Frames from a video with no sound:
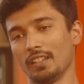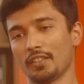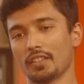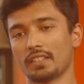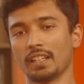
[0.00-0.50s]

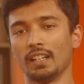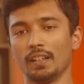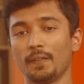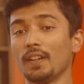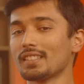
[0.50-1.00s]
Interesting.
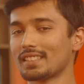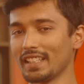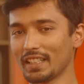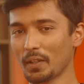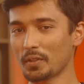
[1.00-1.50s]
First
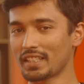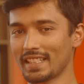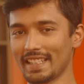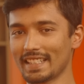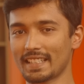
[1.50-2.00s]
thing they would
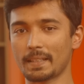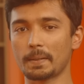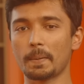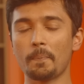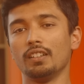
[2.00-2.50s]
see
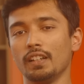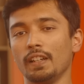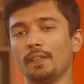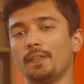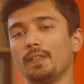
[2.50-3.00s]
is
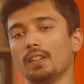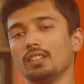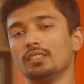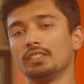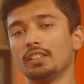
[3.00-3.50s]
if
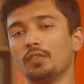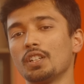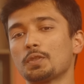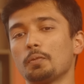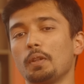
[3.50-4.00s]
the
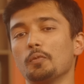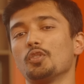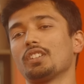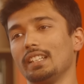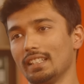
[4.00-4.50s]
words would be
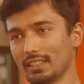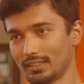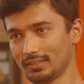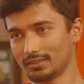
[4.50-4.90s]
more clearer.